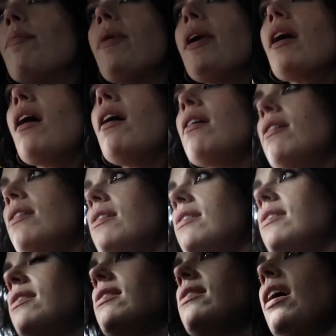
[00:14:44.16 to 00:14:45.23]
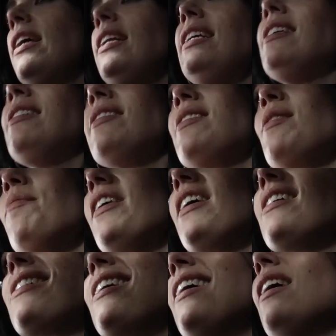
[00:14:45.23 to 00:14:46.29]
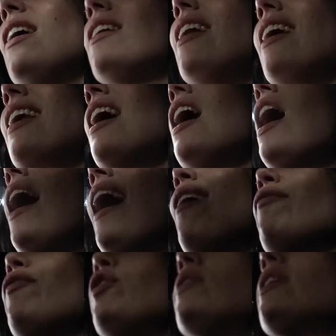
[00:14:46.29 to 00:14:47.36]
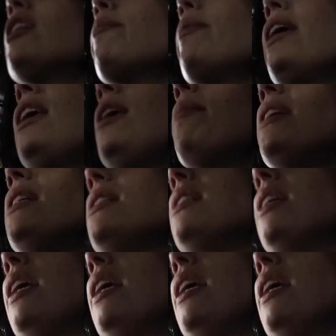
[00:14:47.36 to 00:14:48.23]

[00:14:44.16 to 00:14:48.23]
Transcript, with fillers: Because I needed something, because I had like a few little picky bits